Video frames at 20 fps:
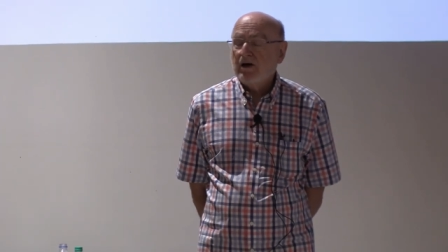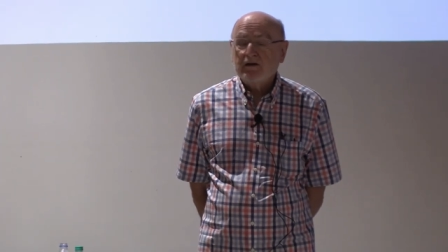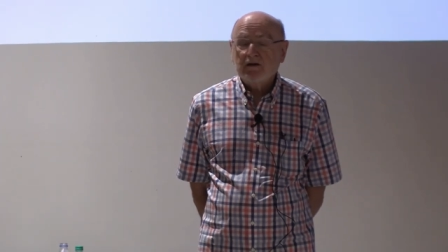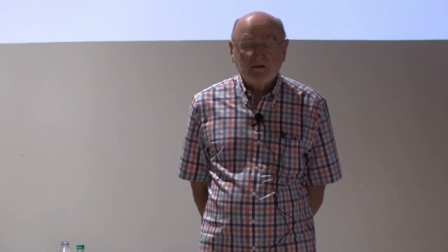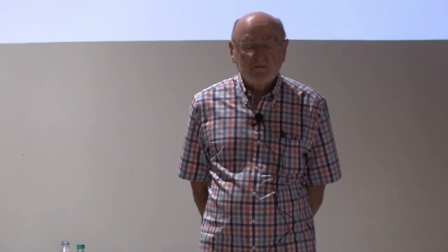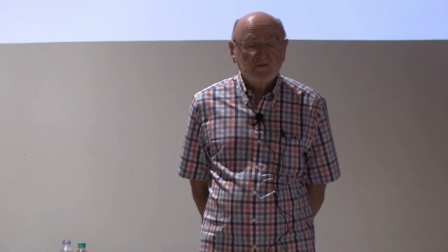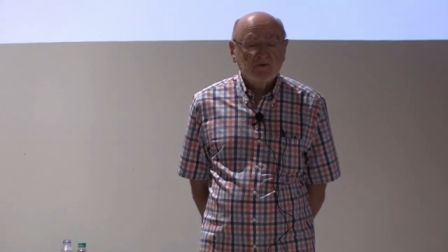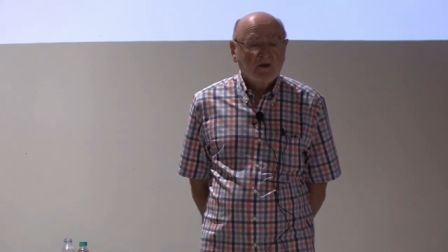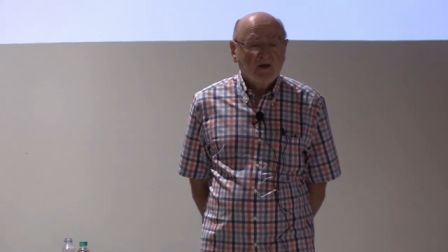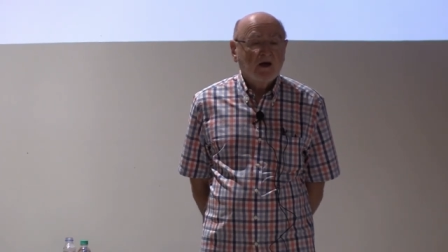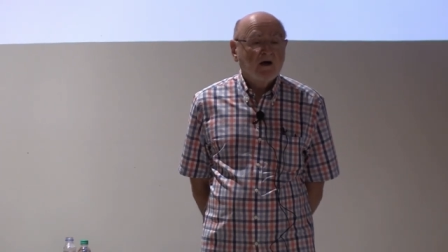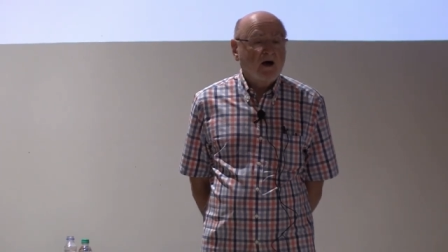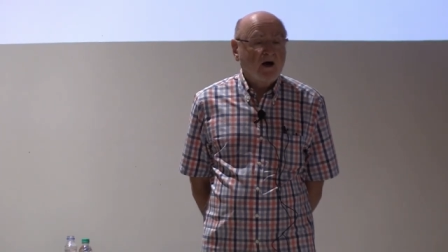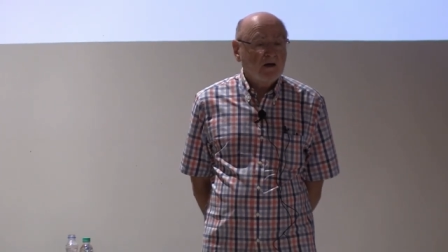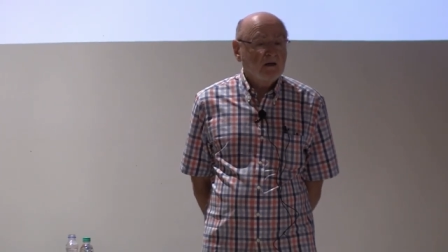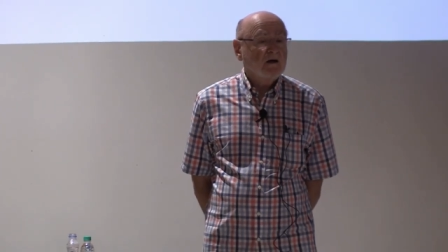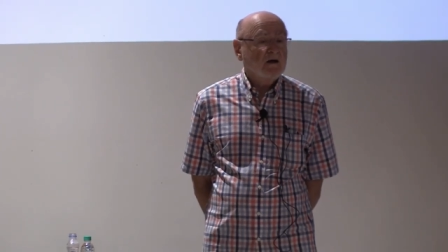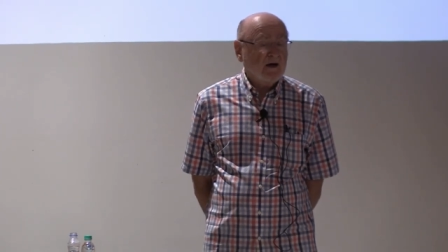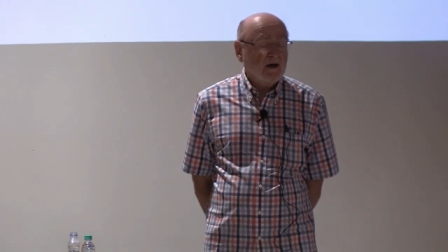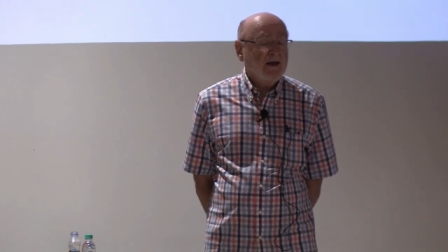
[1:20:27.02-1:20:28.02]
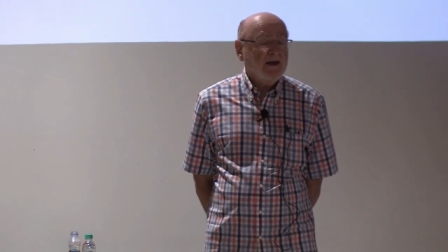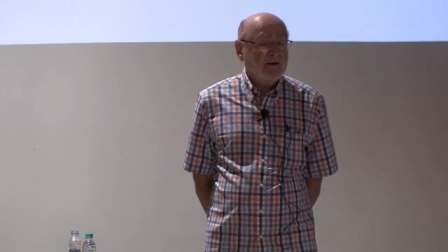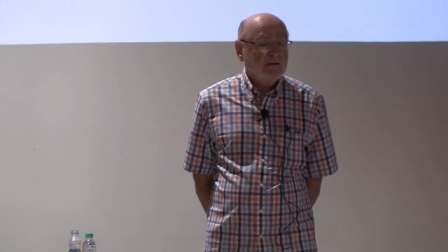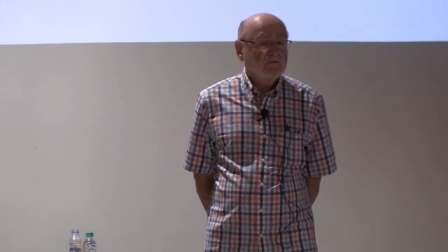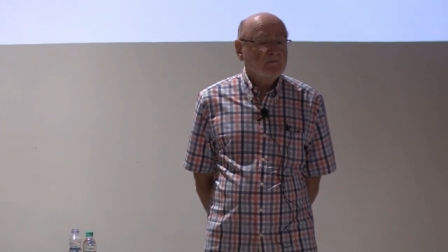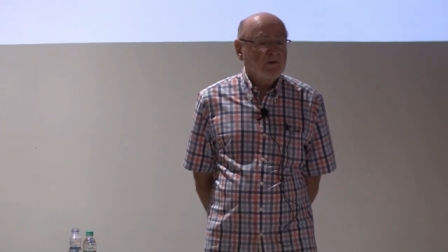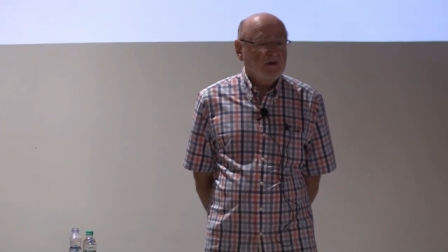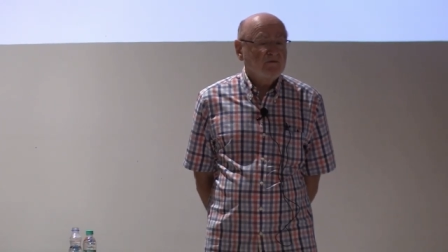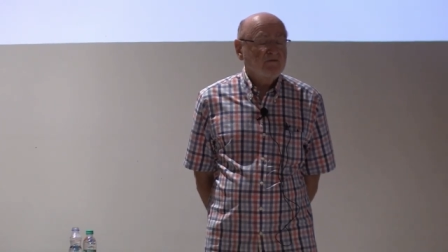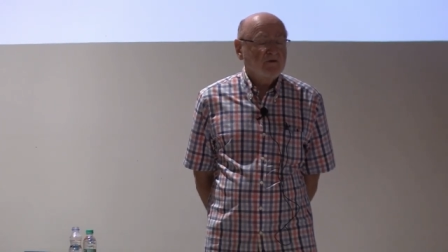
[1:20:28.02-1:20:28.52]
But I, I
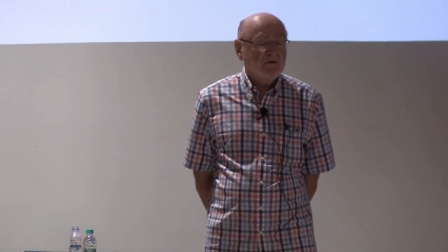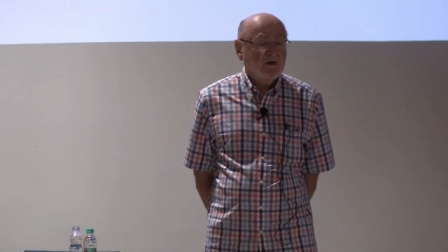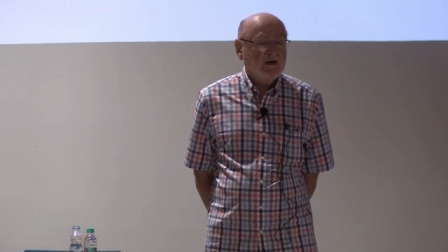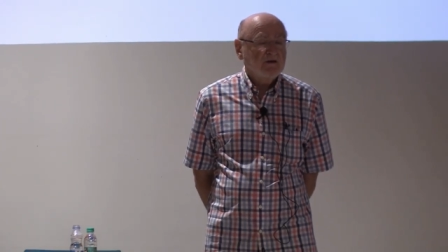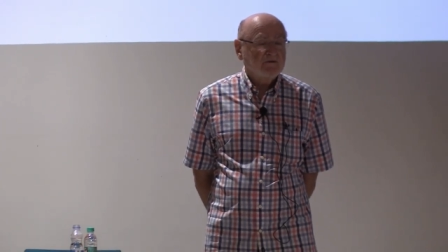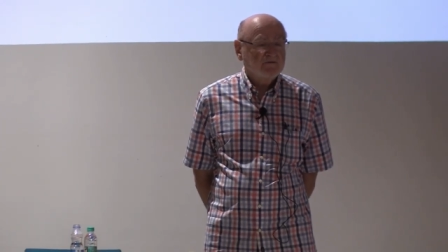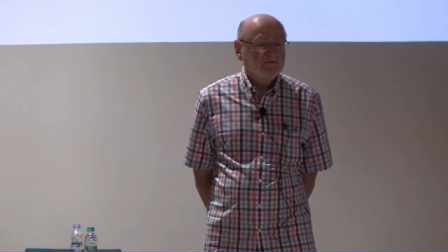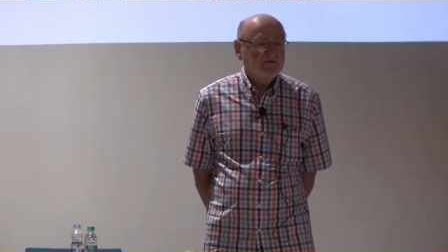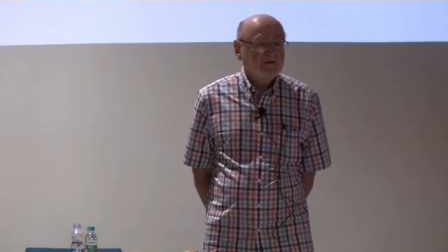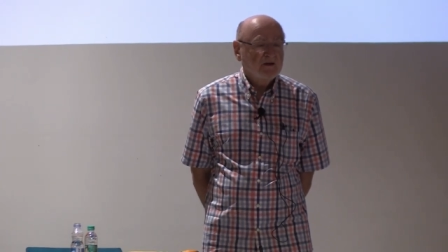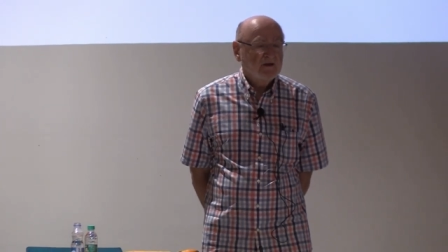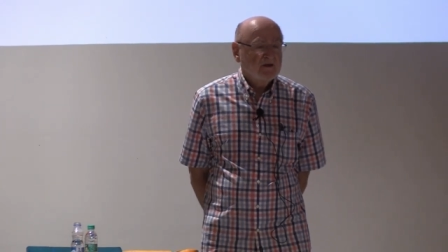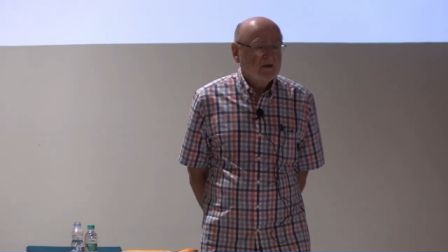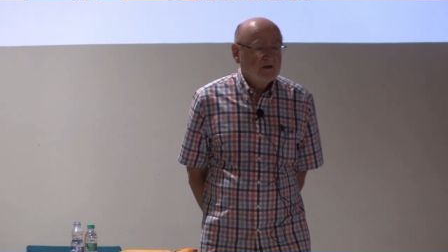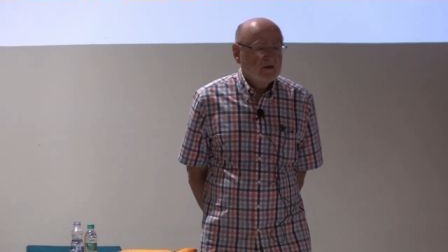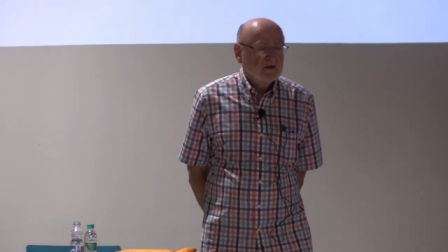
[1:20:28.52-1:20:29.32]
am, if you have,